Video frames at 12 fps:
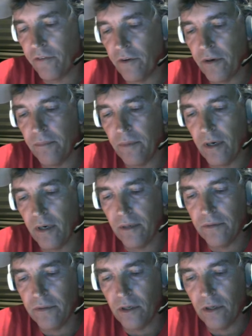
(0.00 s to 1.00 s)
from
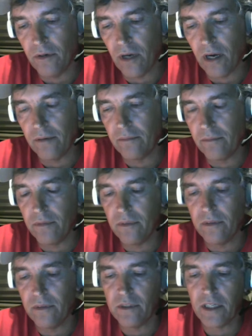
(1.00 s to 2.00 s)
not
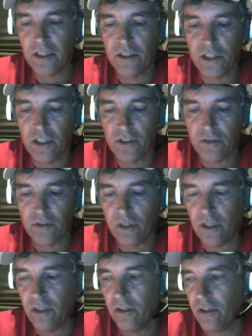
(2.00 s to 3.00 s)
taking a chance on
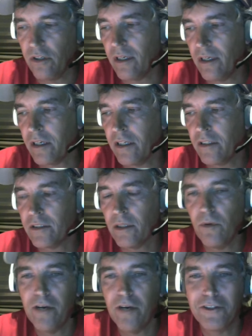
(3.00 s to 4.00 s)
gut hook, and I guess
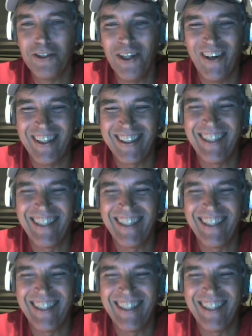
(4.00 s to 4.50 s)
I'm gonna have to do it